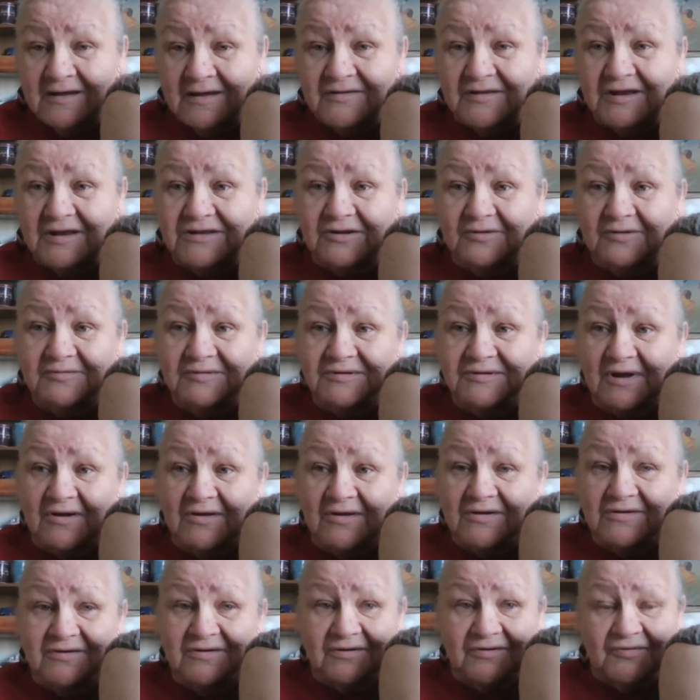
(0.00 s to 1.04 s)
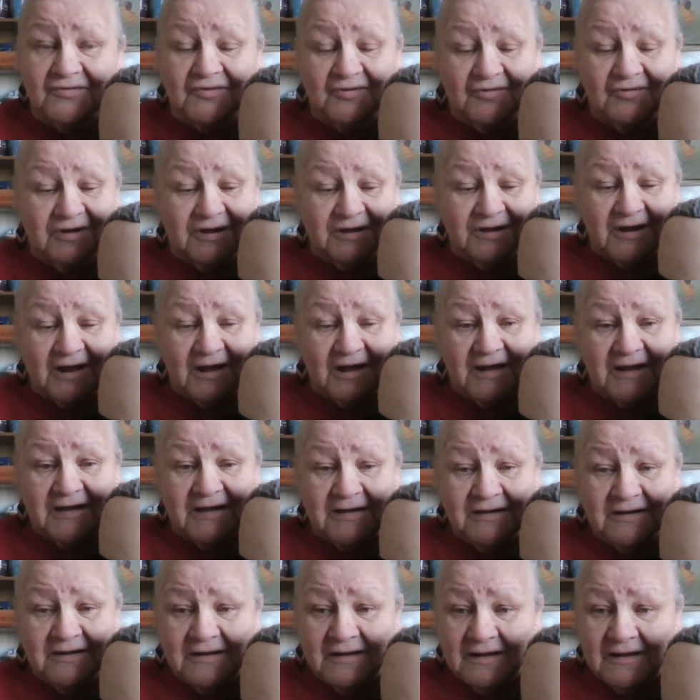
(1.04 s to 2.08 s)
that there was
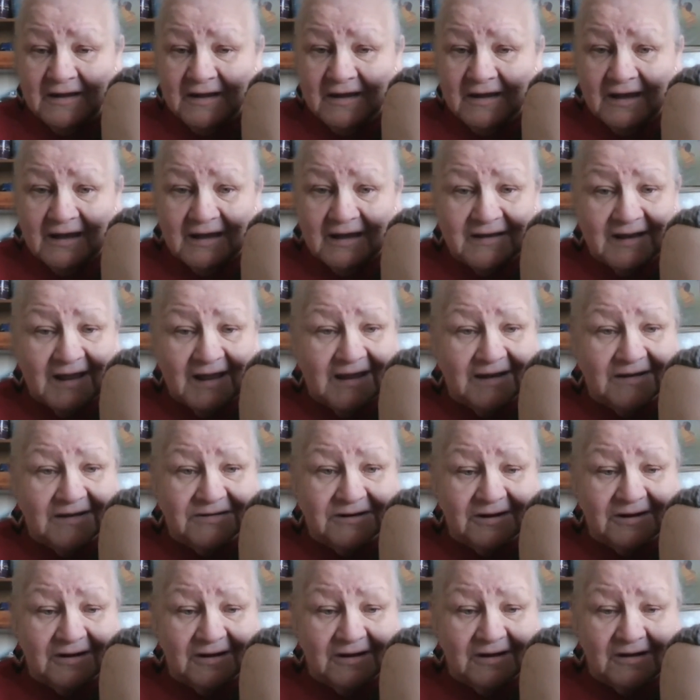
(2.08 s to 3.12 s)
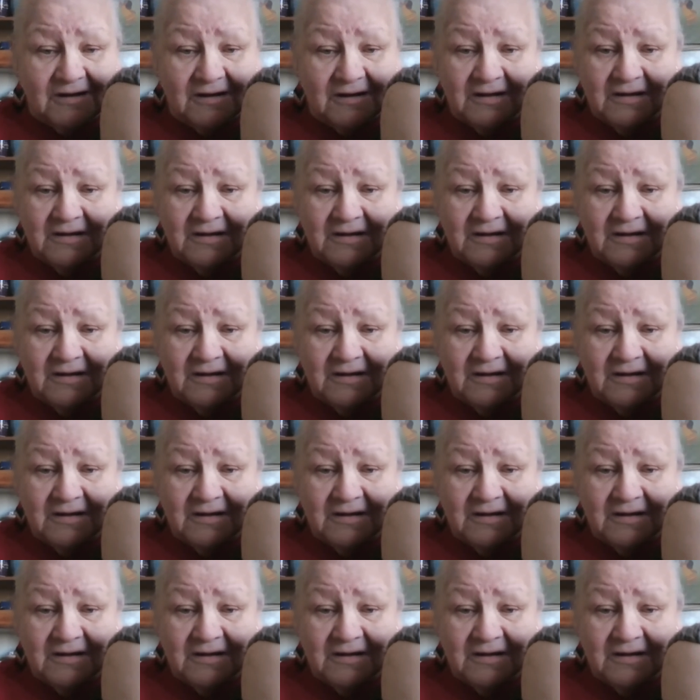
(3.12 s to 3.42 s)
139, and that,